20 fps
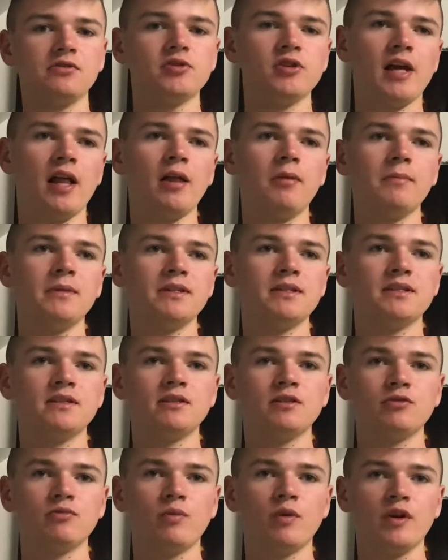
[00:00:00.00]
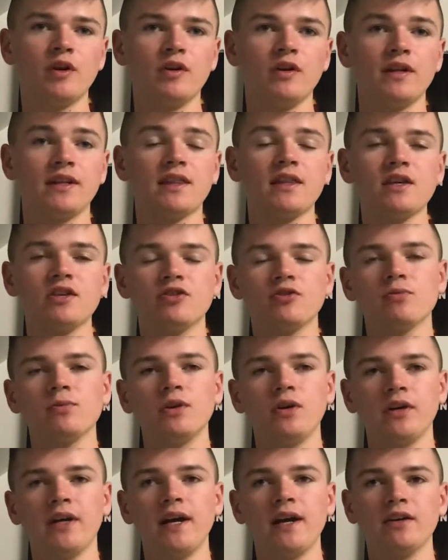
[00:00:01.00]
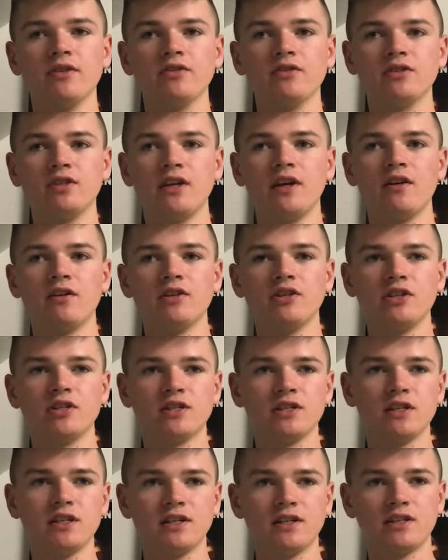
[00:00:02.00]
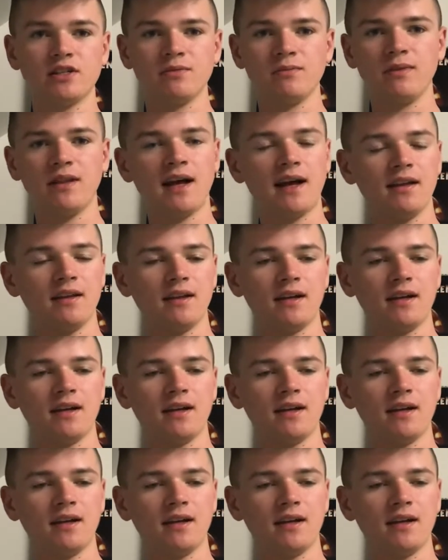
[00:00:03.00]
those elements where you're like, these are real characters. They aren't just like some